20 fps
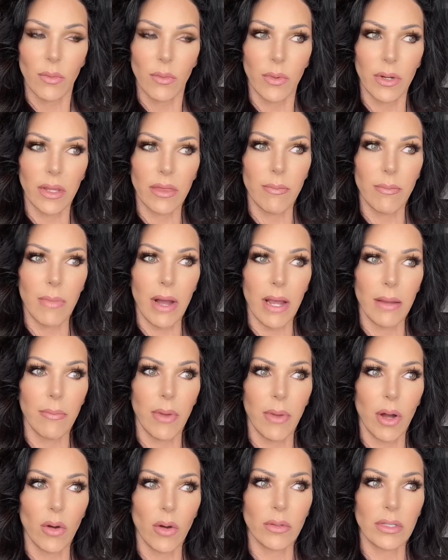with my
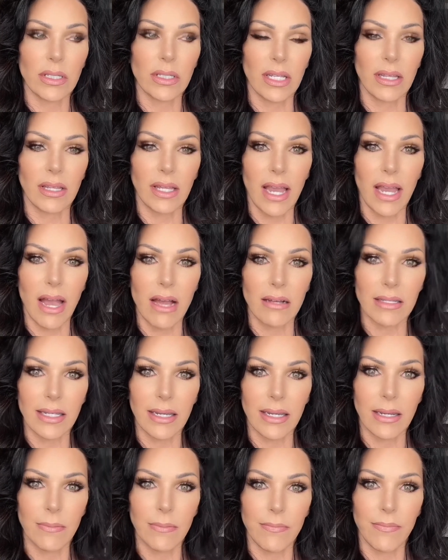bones and the
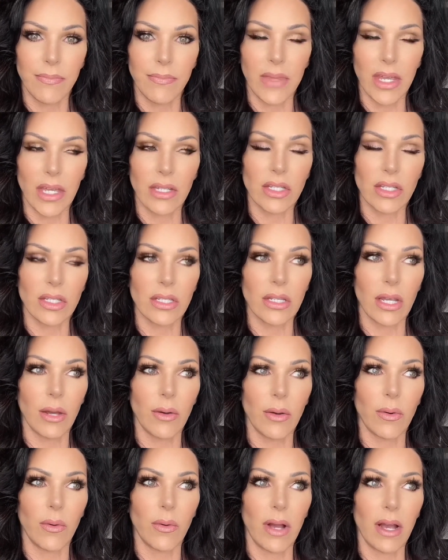calcium, and
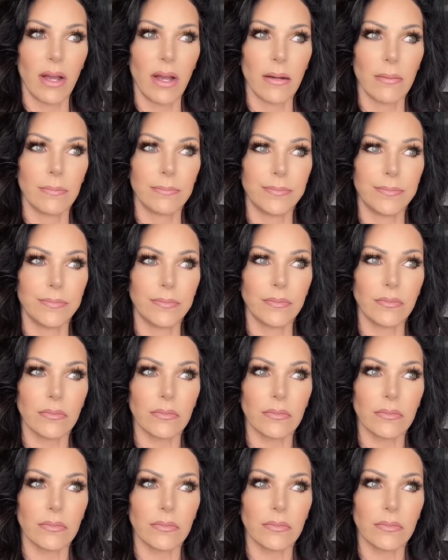so um,